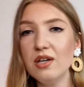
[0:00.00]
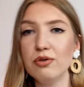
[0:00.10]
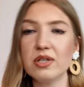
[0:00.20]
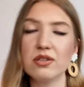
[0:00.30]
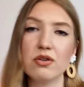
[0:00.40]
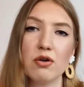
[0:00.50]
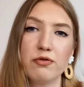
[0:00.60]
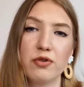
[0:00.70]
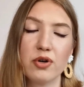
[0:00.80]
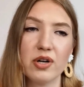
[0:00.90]
you can go
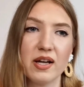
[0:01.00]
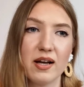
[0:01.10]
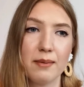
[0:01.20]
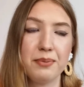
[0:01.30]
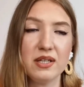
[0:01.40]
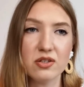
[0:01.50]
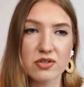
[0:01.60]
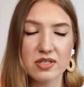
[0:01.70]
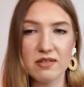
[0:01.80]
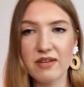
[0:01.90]
for Pino
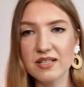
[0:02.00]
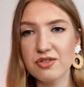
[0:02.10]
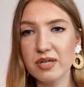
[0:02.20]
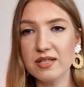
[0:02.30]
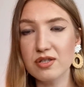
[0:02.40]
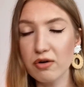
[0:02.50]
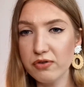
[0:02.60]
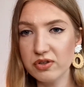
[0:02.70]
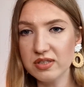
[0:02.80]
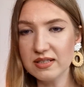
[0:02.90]
Silvestre
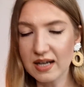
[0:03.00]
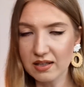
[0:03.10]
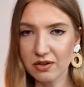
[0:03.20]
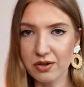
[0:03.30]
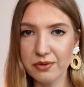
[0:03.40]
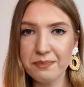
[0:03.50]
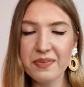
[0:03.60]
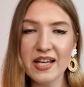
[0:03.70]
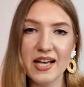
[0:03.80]
Sofio di Talco.